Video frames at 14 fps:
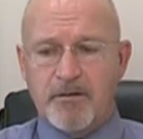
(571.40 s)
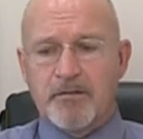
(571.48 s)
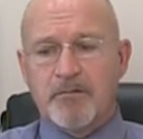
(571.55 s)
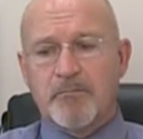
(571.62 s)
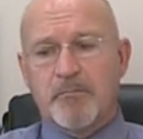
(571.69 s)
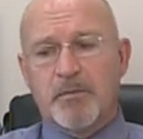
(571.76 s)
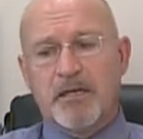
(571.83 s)

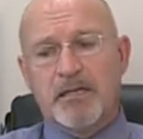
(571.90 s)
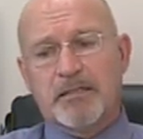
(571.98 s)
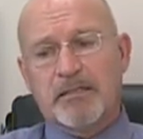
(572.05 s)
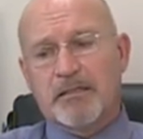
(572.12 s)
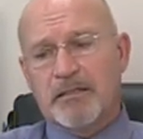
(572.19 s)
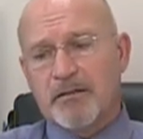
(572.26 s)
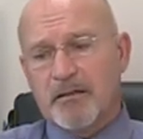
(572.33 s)
But
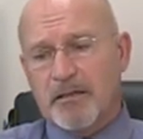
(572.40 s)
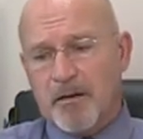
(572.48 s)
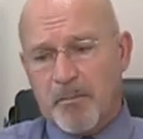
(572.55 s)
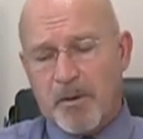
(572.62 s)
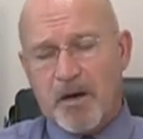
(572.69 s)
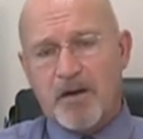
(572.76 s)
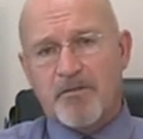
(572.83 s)

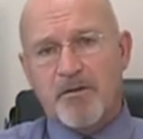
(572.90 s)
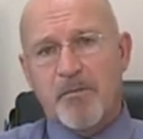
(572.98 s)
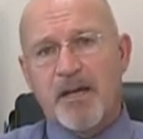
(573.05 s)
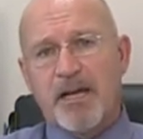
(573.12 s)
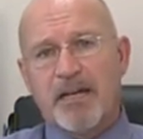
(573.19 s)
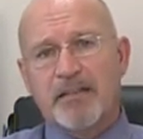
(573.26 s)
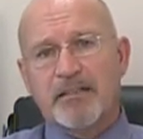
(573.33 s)
apart from
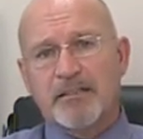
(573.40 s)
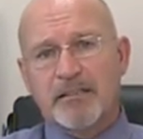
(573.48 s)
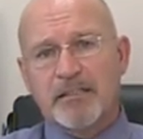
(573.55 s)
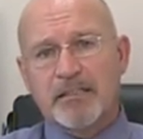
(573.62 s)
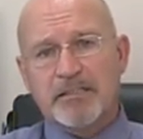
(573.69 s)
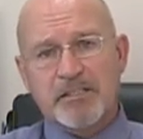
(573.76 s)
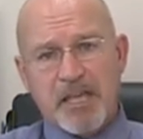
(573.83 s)
that,
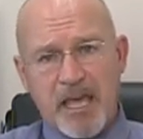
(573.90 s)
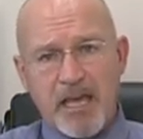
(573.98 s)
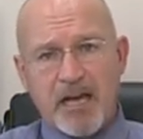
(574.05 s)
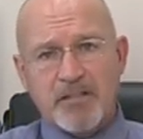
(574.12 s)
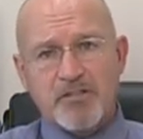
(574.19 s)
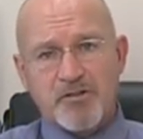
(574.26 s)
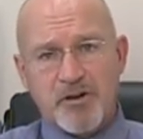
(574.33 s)
it's
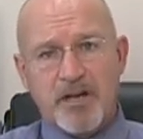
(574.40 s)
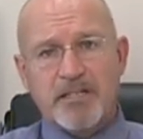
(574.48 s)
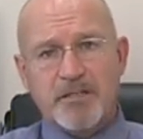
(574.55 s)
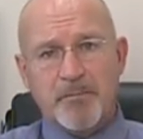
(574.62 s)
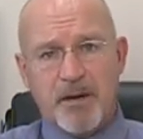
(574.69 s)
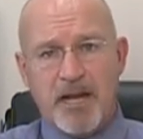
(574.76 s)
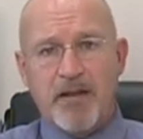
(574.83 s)
chaos trying
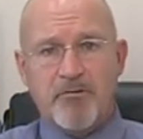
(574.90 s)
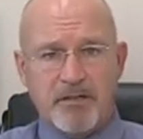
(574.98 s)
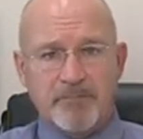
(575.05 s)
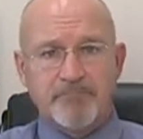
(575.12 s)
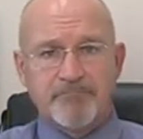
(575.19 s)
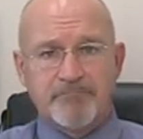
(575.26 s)
to buy one.